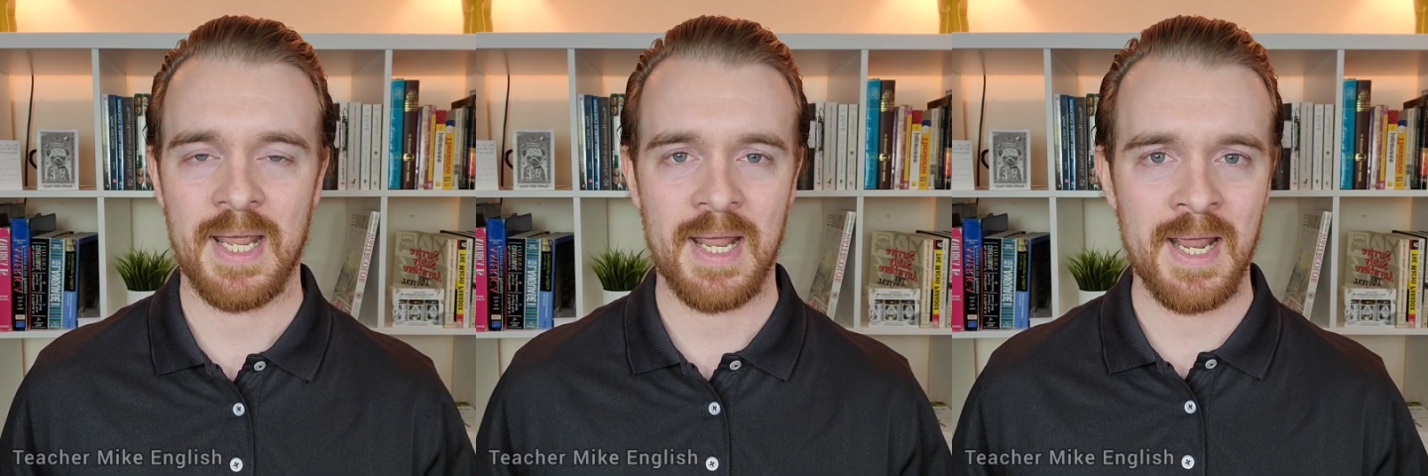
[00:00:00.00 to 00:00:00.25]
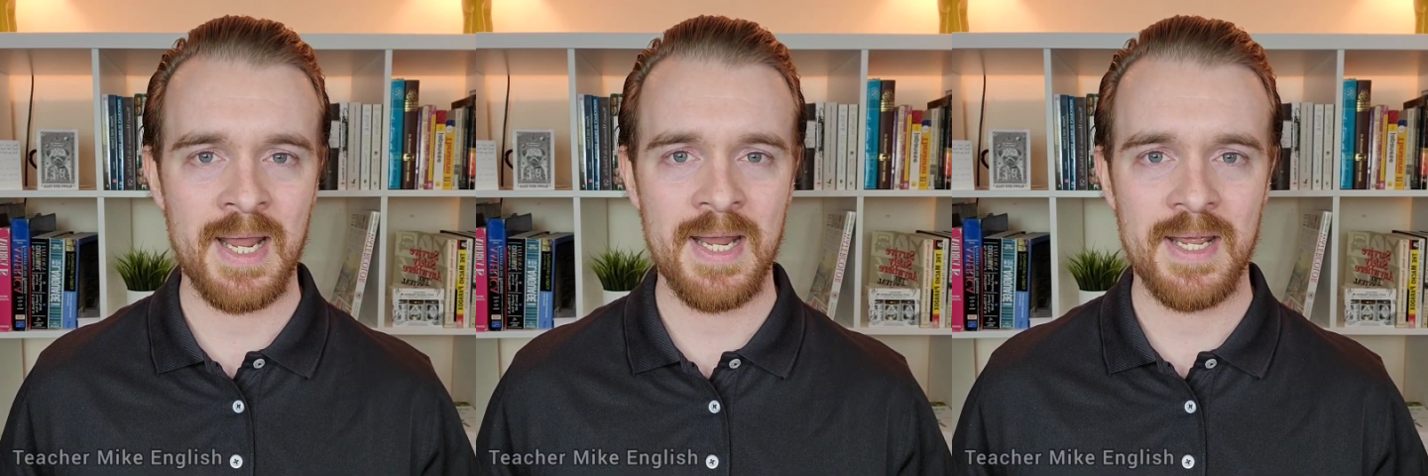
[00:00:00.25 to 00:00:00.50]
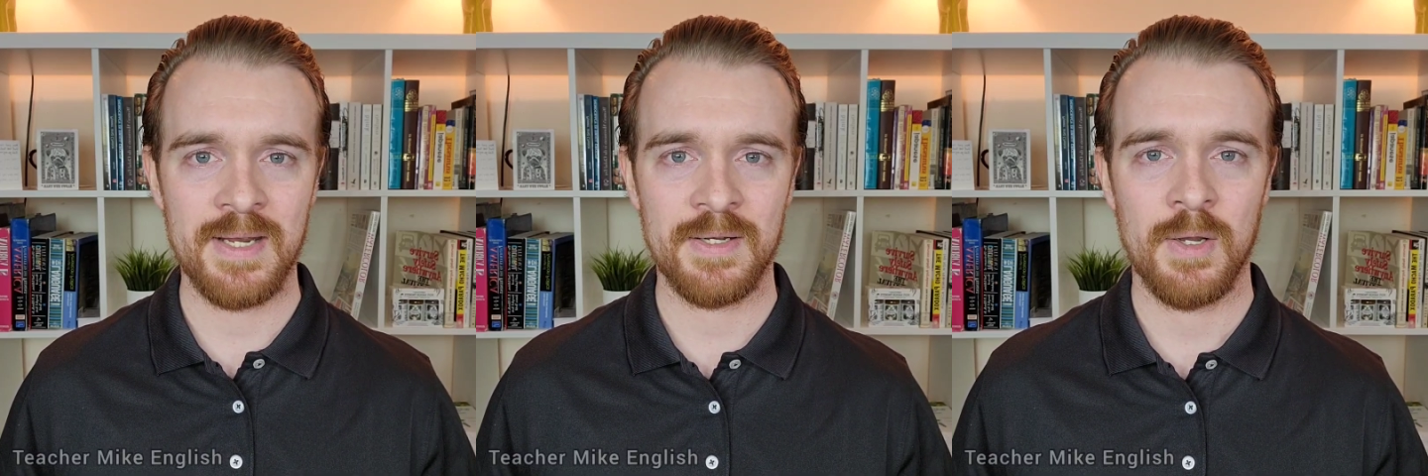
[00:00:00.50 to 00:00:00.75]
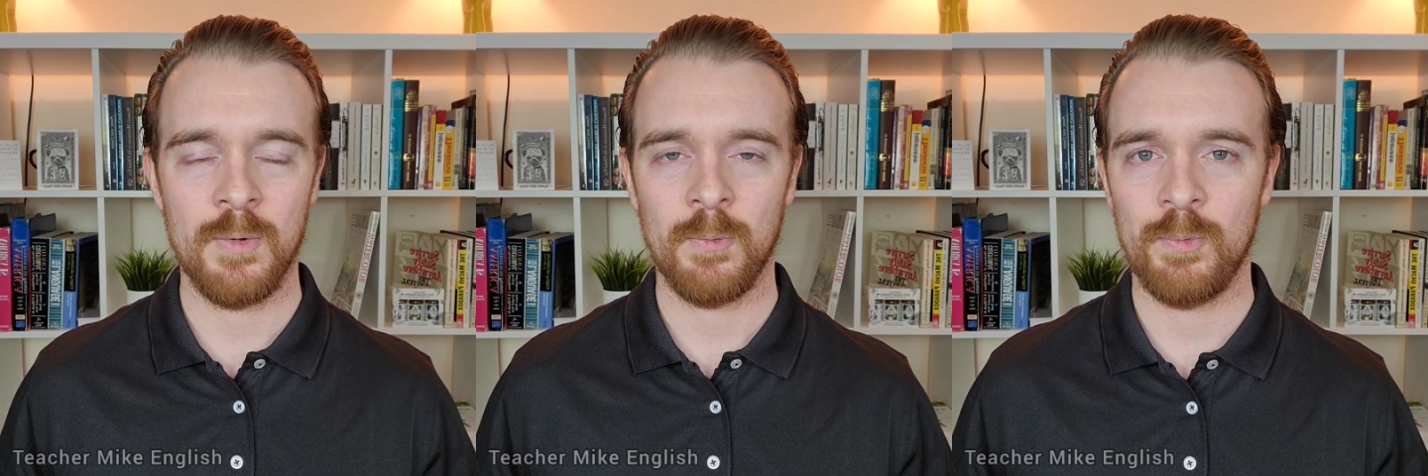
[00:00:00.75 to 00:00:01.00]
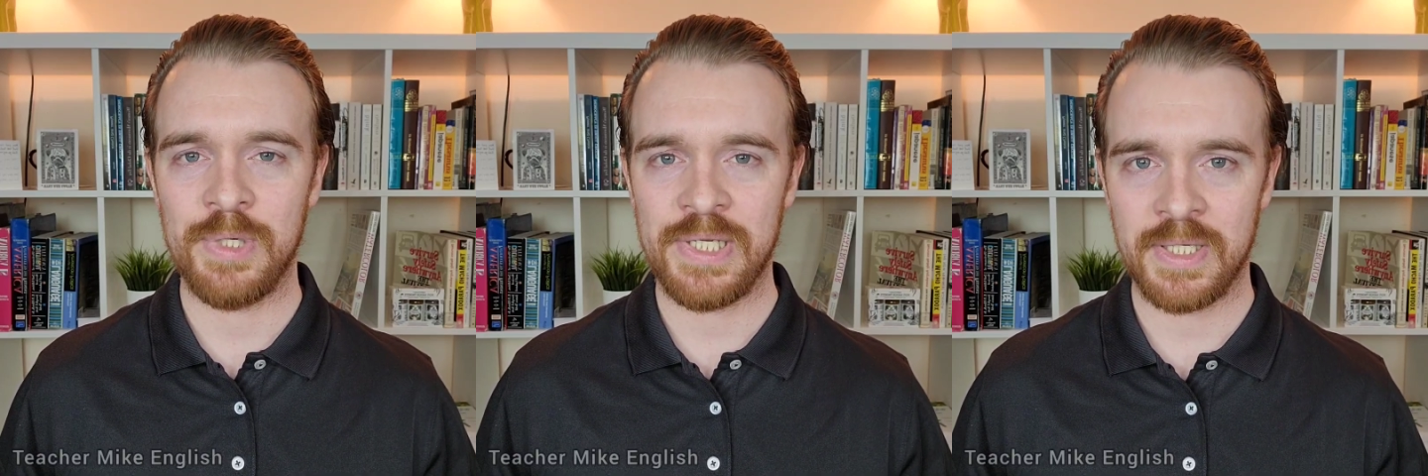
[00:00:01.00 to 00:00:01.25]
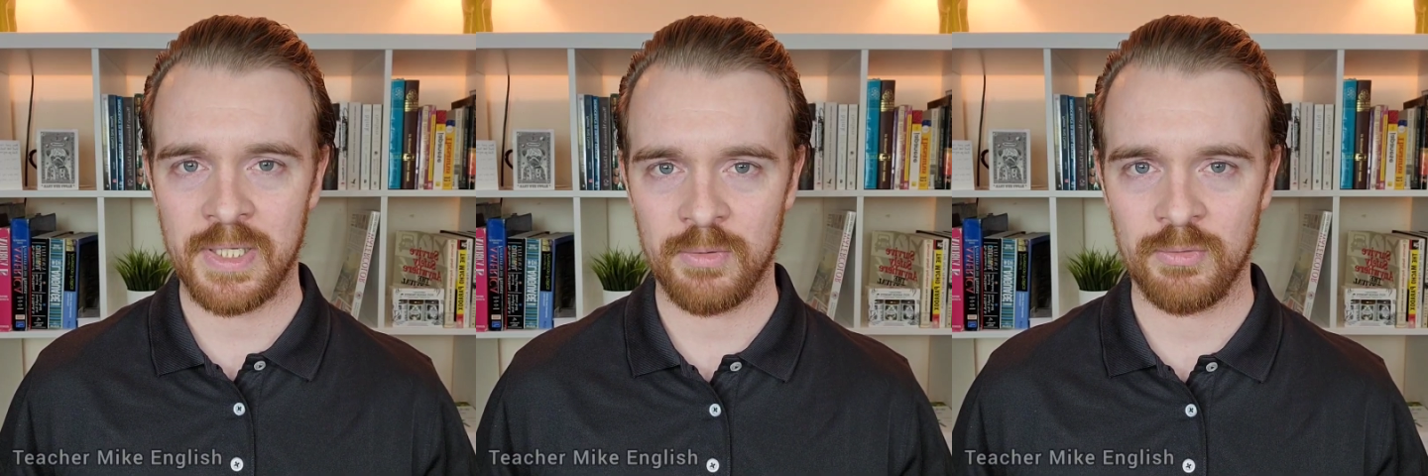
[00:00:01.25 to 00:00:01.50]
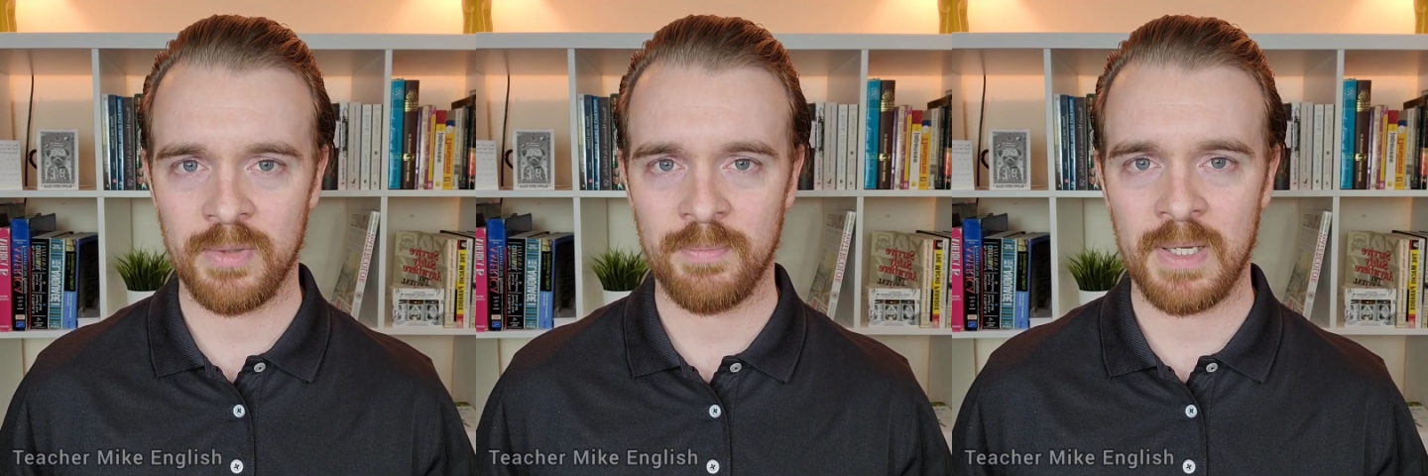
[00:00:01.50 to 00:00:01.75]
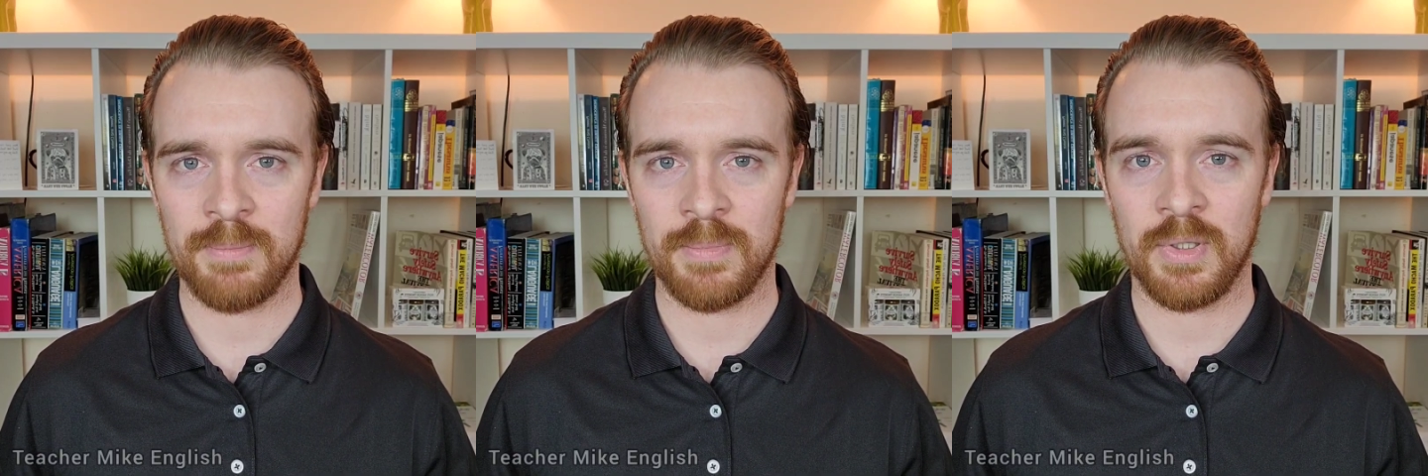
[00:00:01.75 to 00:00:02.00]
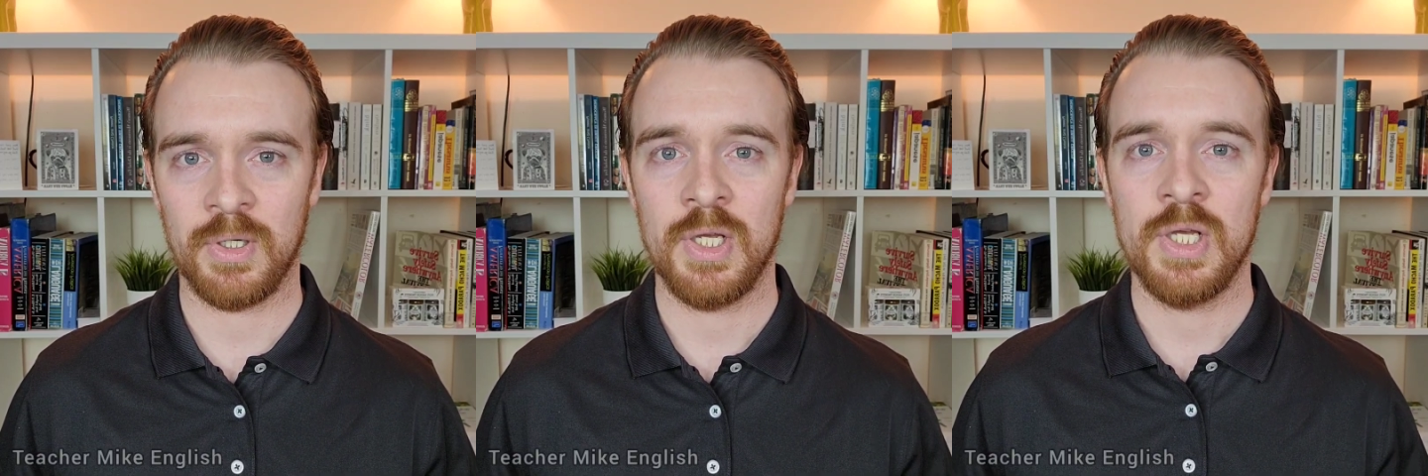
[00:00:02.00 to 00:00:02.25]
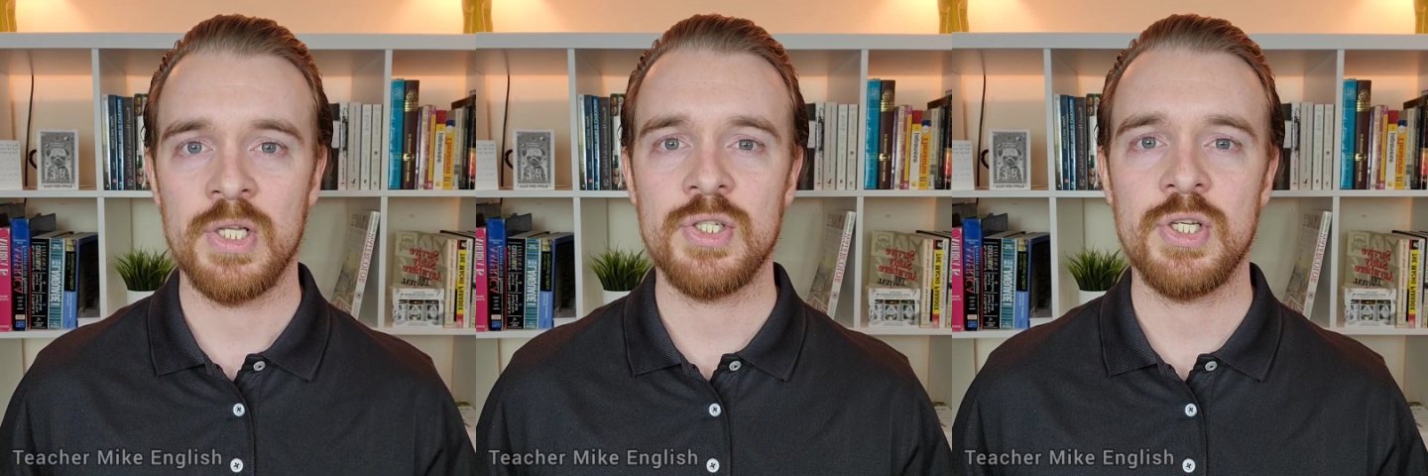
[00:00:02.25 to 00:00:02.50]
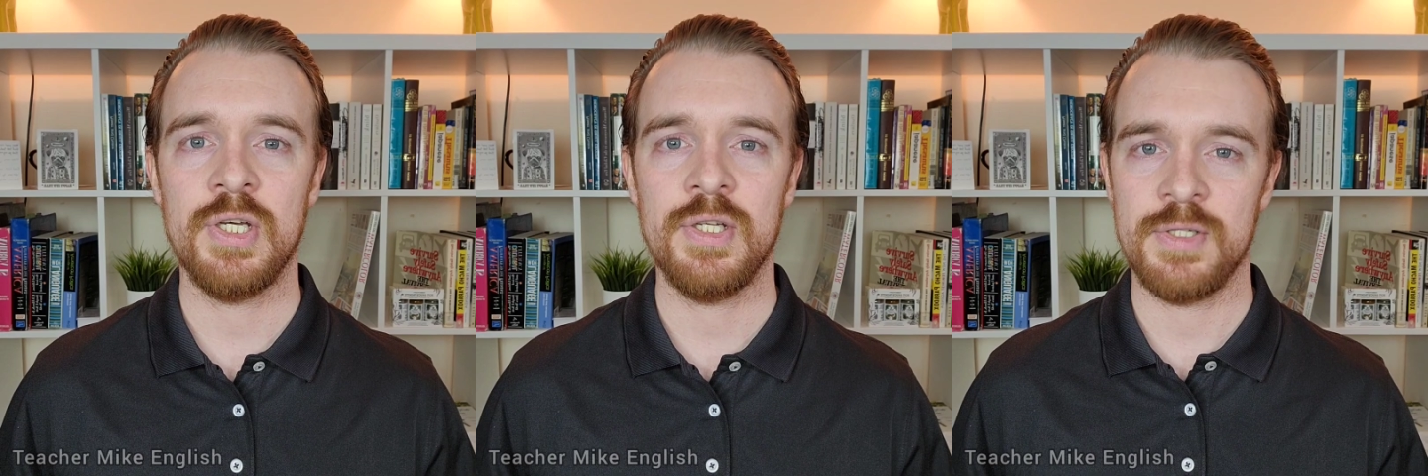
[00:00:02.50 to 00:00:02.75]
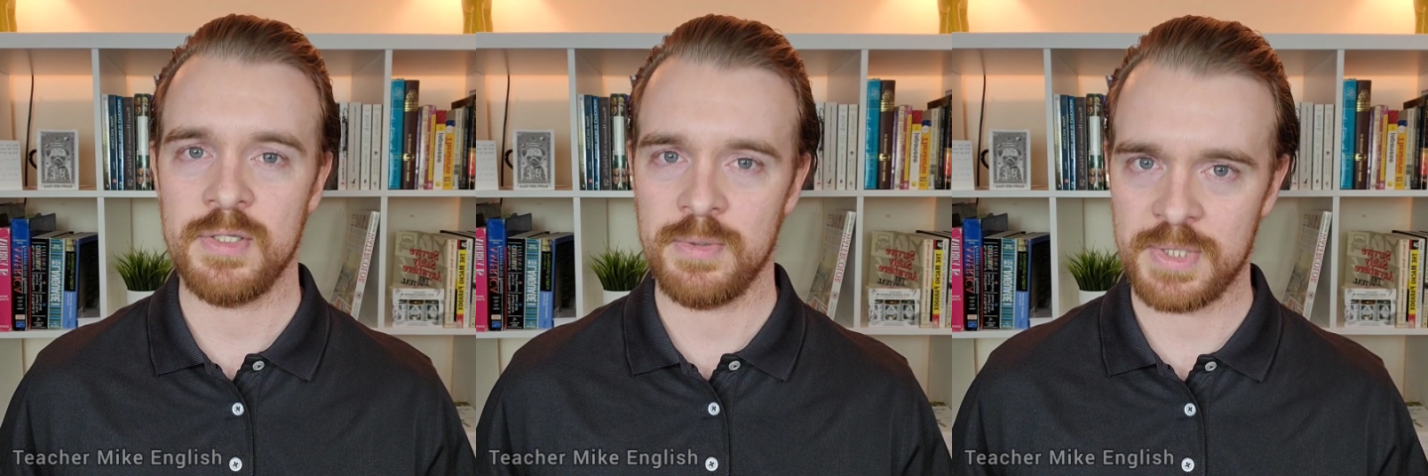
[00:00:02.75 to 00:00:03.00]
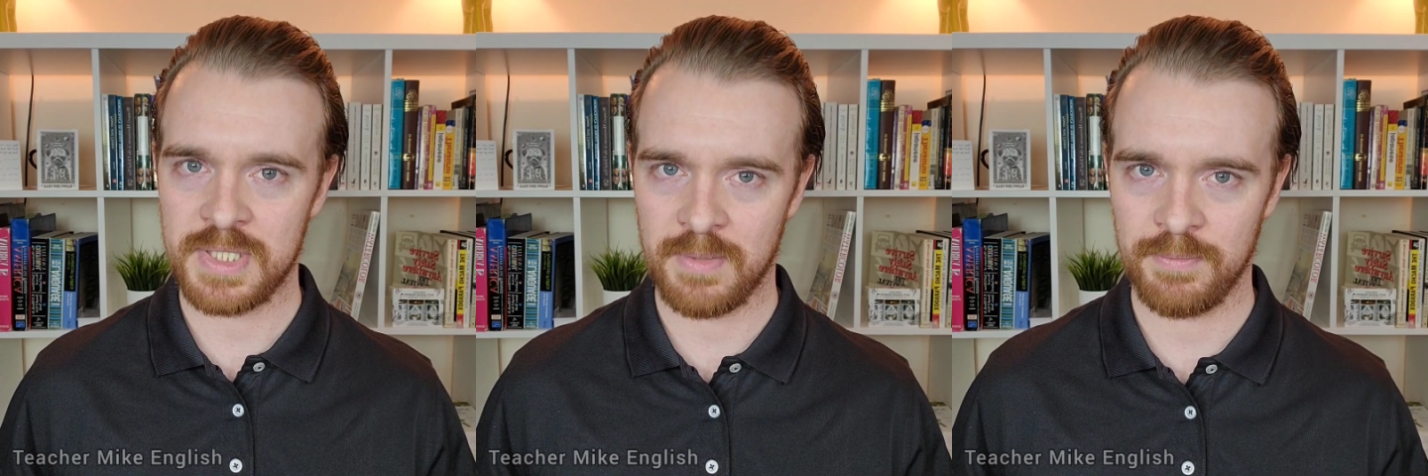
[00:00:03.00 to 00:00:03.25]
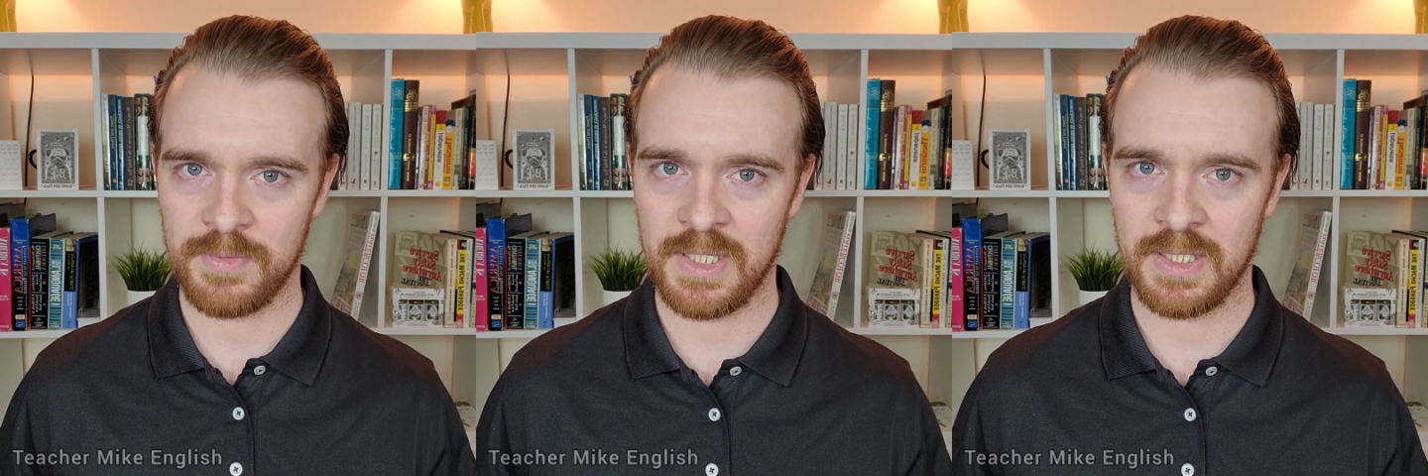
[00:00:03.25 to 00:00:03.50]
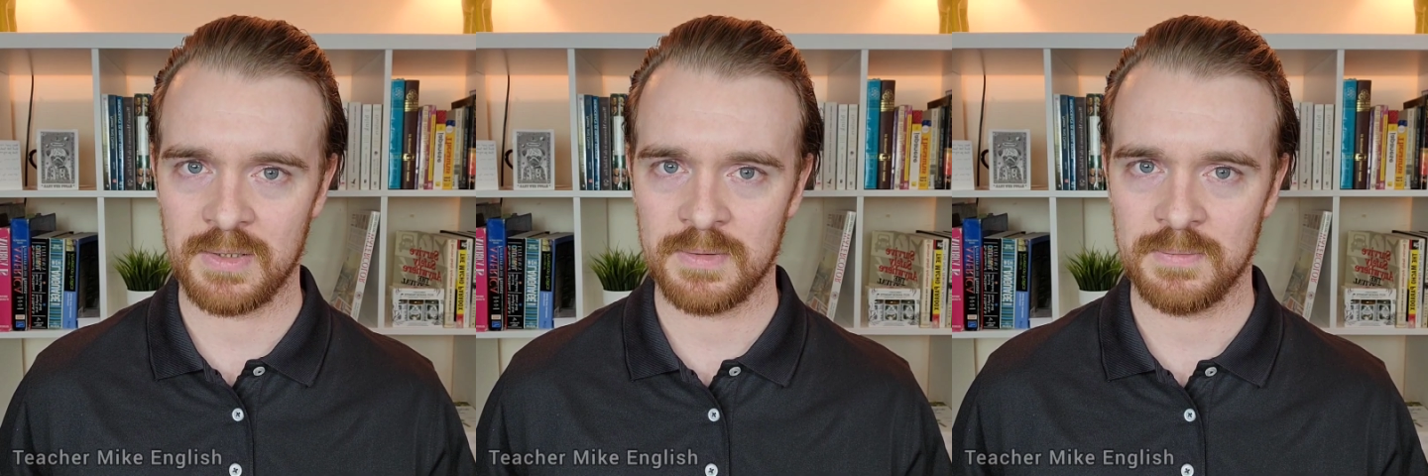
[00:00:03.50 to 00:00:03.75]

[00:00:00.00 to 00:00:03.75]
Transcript: and we can remember to do something.